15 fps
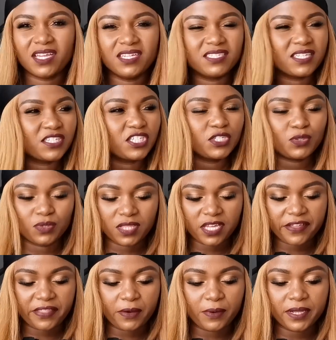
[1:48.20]
interchange with
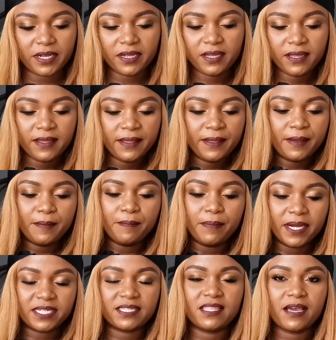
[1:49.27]
the other one,
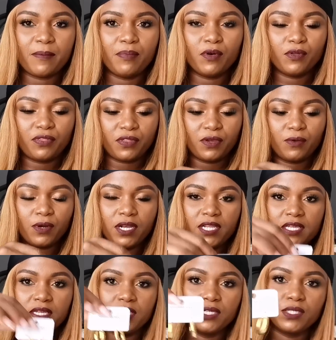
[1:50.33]
but they are both
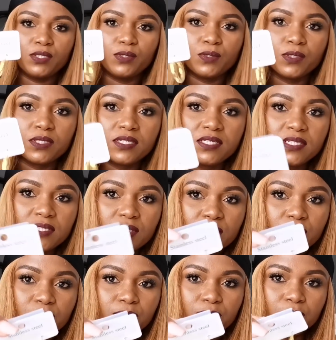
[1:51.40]
equally good.
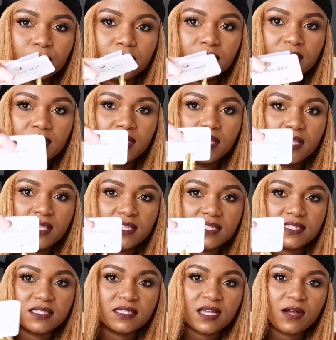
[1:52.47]
So
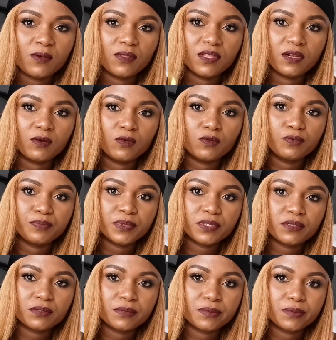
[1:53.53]
this is how the
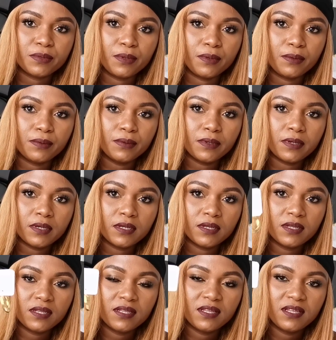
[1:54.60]
loops look.
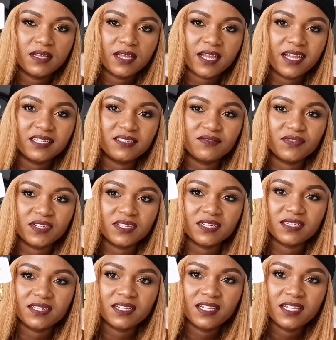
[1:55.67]
Can't
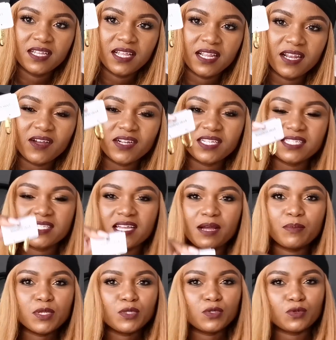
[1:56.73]
even, nowadays
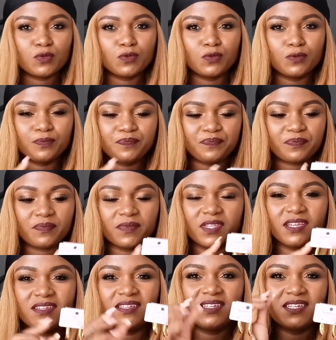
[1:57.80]
I'm into
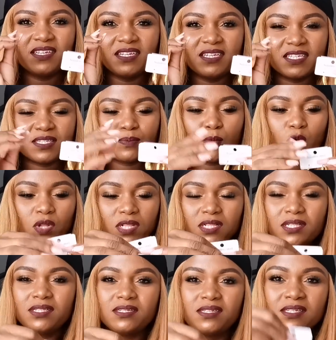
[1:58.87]
small